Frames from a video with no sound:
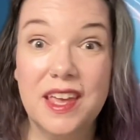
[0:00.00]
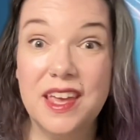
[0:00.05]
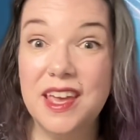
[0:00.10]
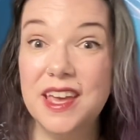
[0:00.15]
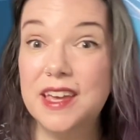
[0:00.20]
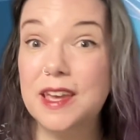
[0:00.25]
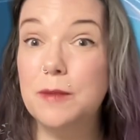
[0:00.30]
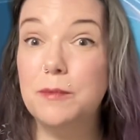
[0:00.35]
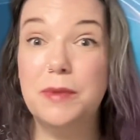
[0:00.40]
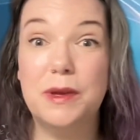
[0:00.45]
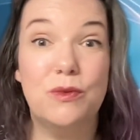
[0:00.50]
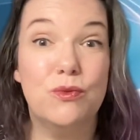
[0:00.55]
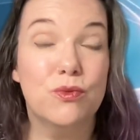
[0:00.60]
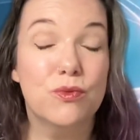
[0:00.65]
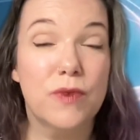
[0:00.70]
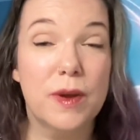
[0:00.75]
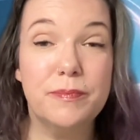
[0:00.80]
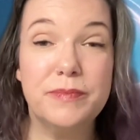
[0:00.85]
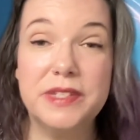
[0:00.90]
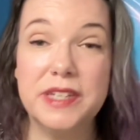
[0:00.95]
it can be
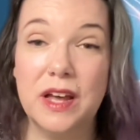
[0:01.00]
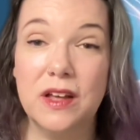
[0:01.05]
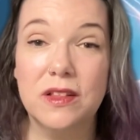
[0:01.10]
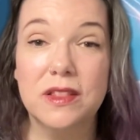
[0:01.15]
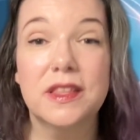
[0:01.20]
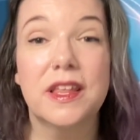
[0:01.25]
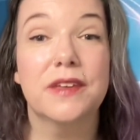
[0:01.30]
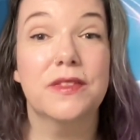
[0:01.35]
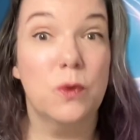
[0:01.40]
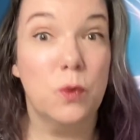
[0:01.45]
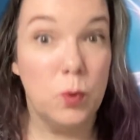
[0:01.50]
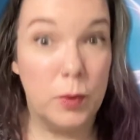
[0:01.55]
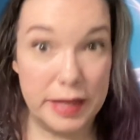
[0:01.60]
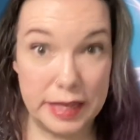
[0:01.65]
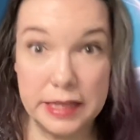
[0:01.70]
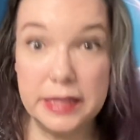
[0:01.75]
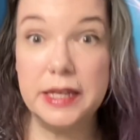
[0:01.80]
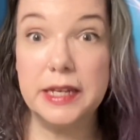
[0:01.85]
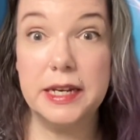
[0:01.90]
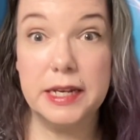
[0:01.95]
ripped out like the
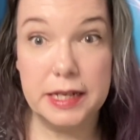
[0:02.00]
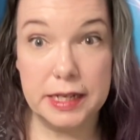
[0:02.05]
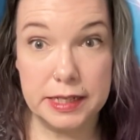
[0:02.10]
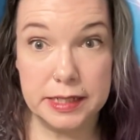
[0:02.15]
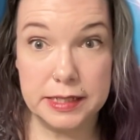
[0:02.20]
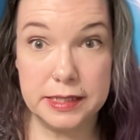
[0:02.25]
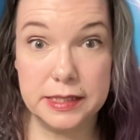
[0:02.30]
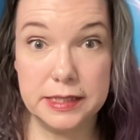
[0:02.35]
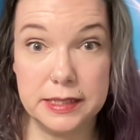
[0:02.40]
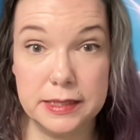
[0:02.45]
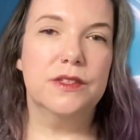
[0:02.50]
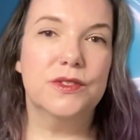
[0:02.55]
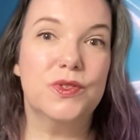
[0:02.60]
weed that it is.